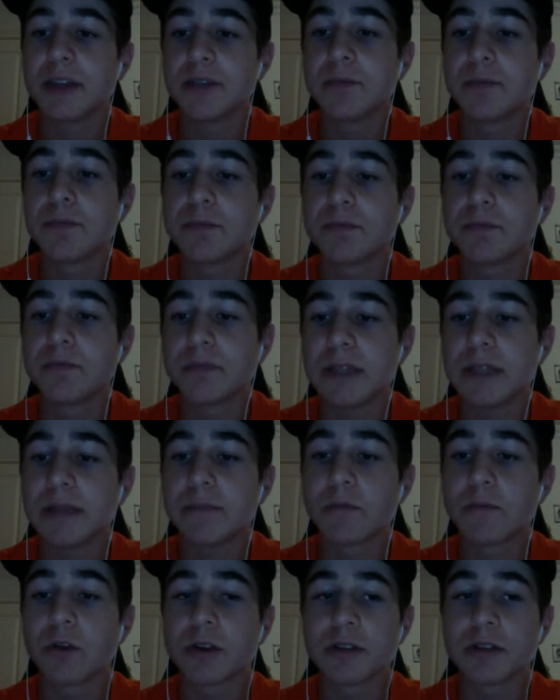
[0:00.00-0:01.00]
You
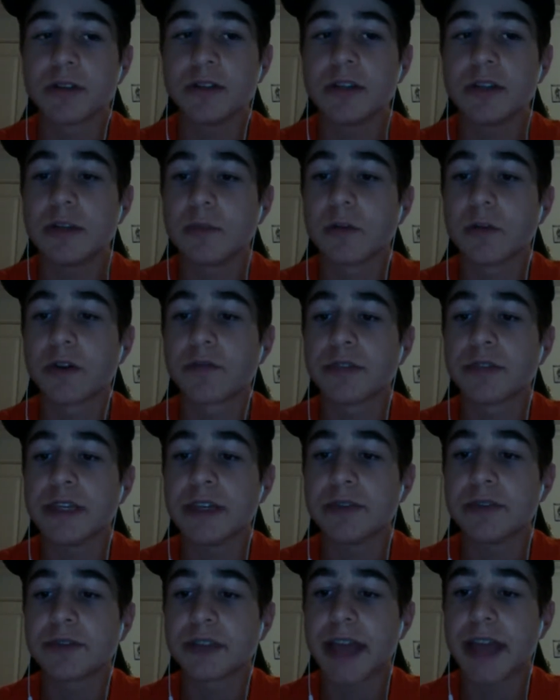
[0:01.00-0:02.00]
need more of
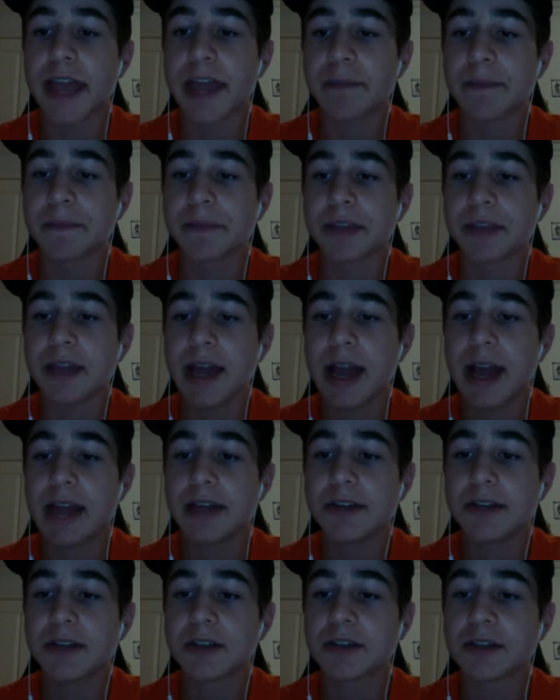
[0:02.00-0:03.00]
Neal's game,
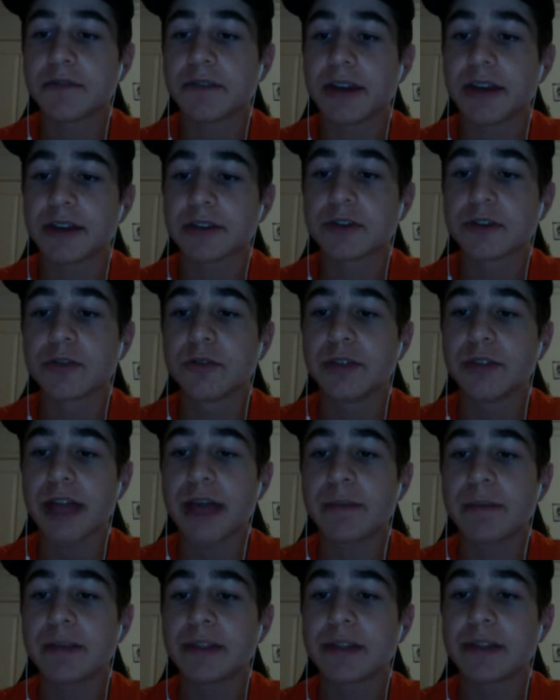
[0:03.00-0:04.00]
and he just couldn't find his groove with
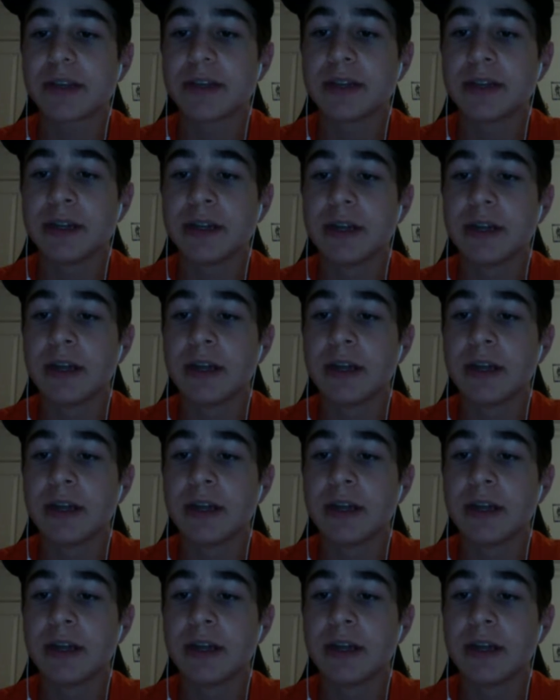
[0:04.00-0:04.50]
Edmonton.